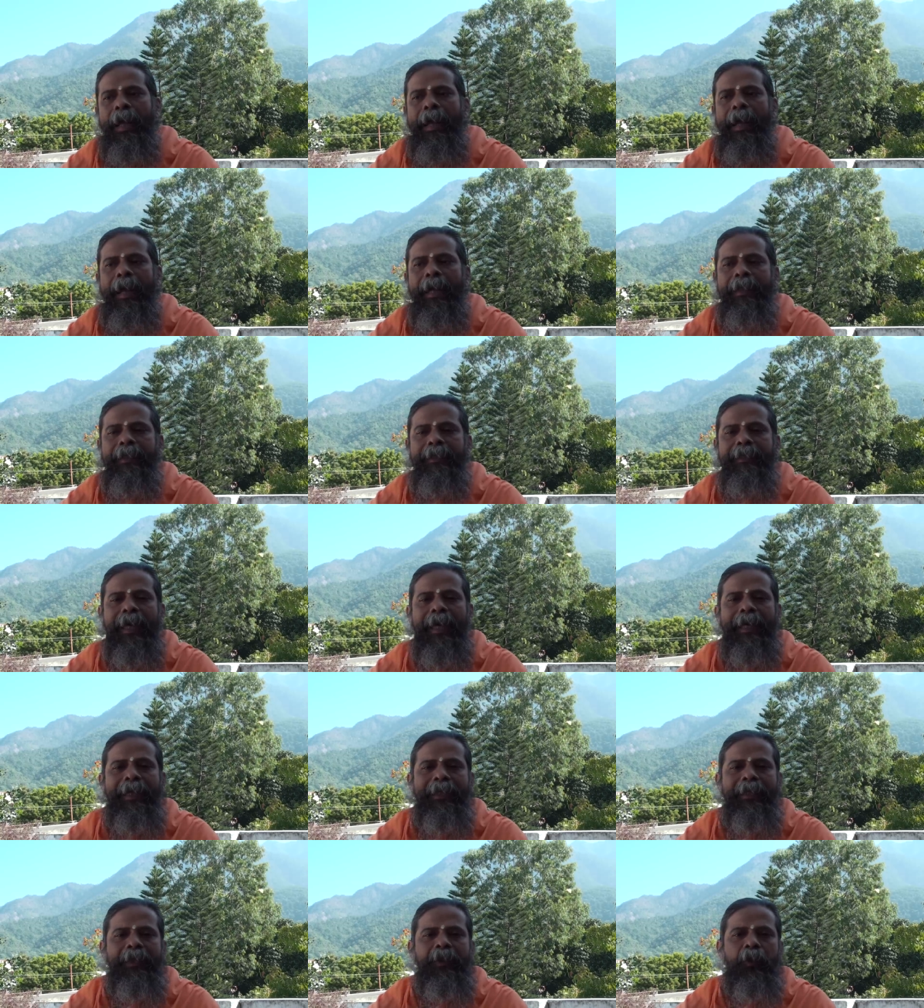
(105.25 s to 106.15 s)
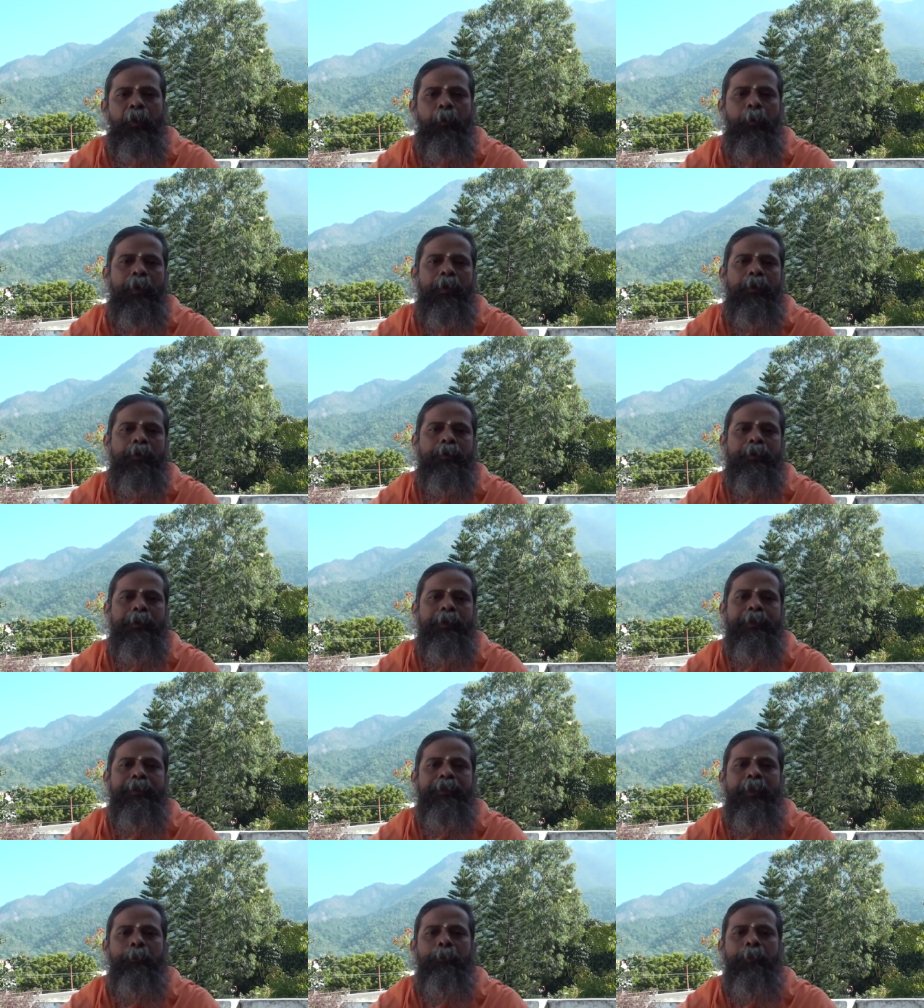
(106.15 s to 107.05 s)
Entire universe
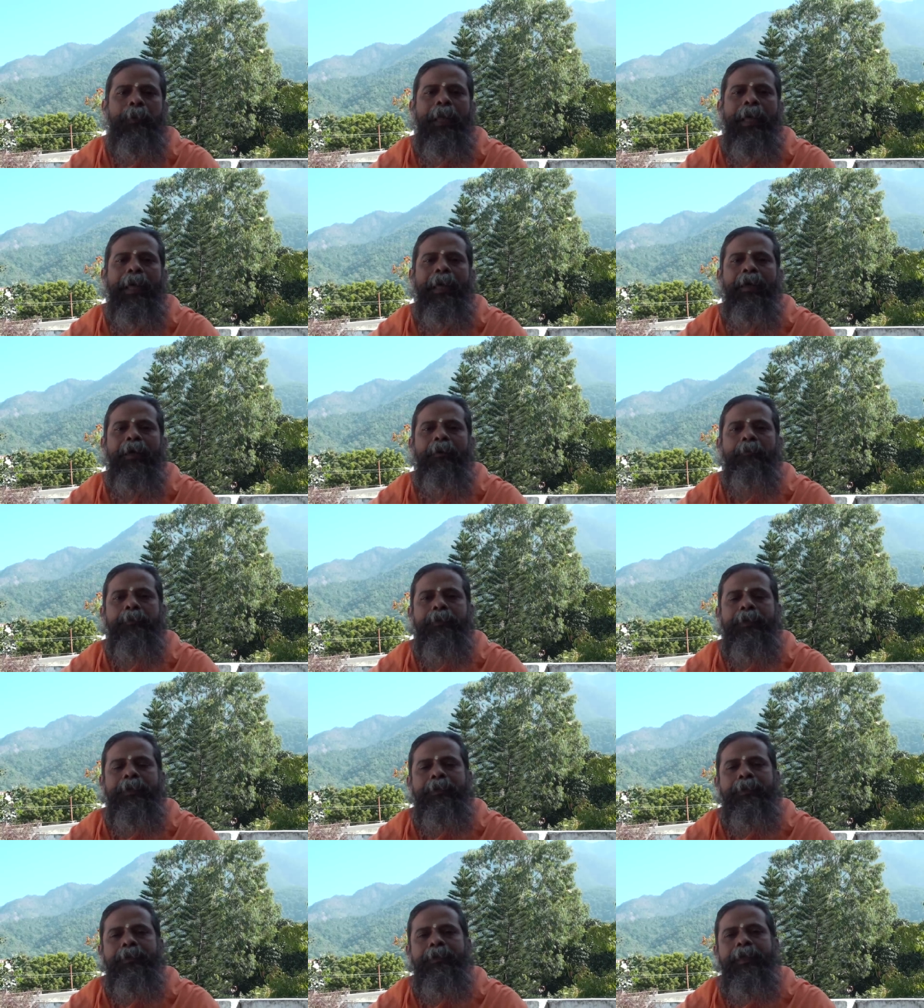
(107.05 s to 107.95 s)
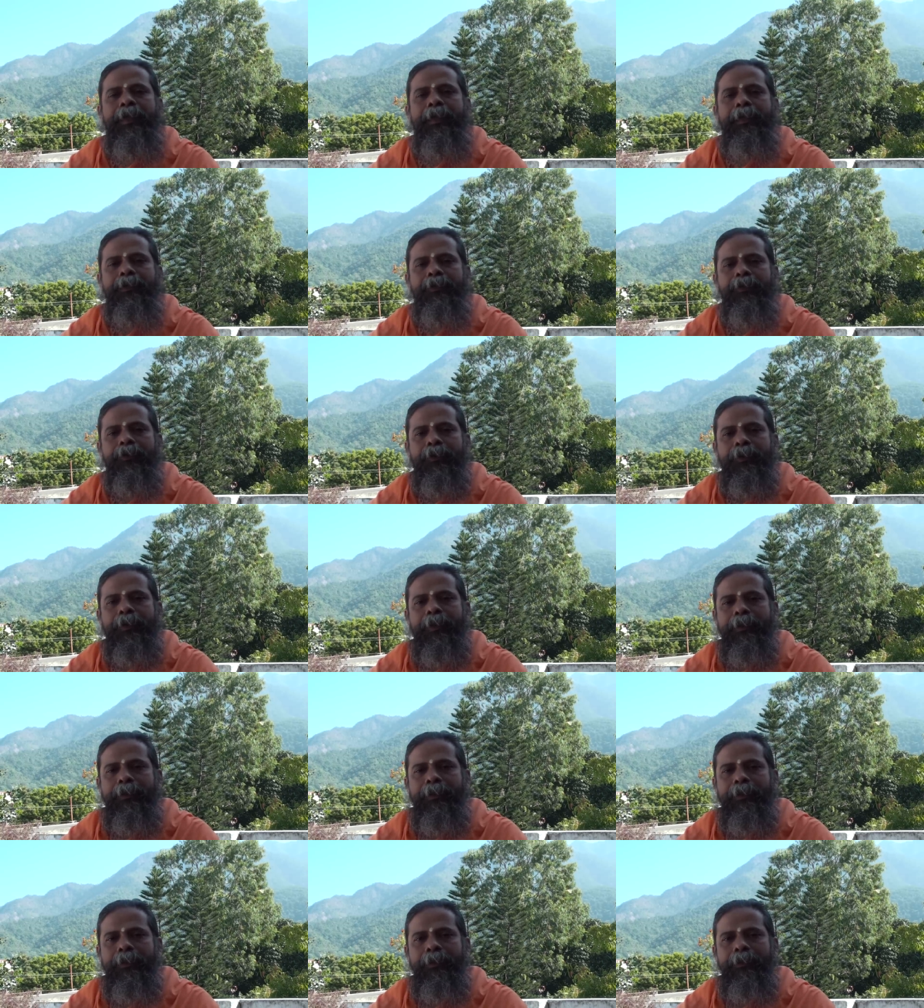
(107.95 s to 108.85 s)
is the play of these three
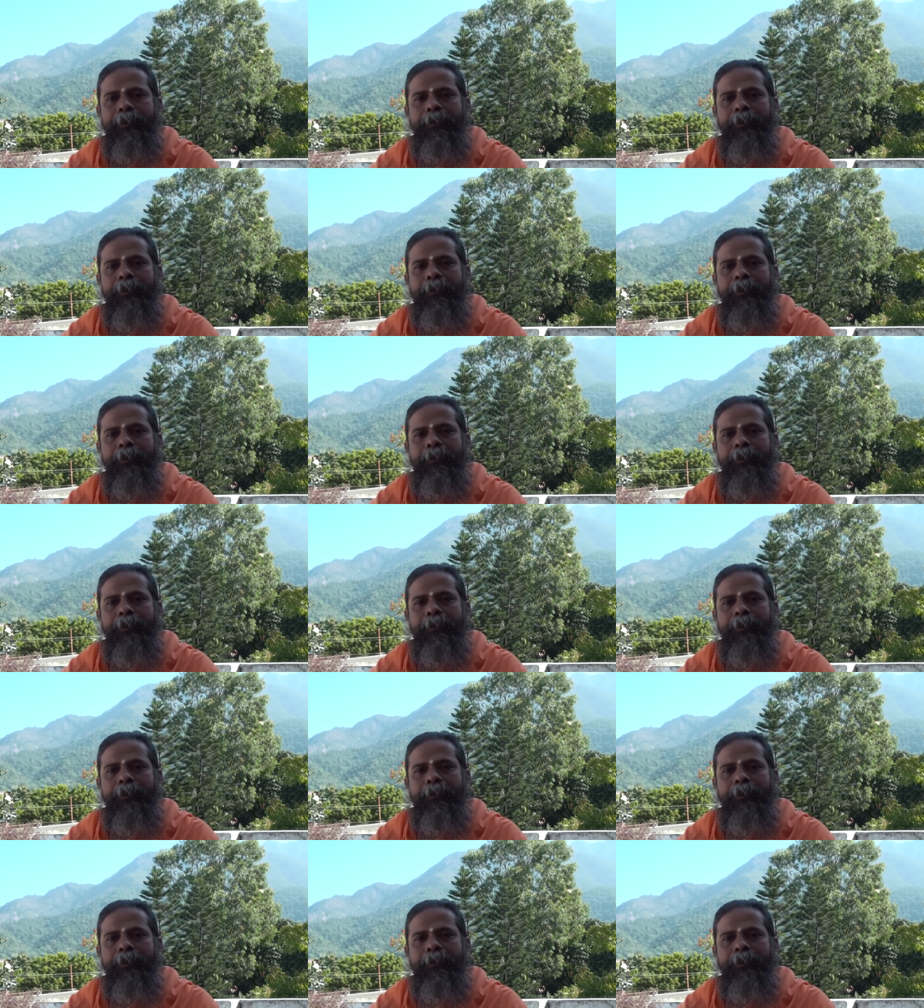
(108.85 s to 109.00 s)
Shaktis.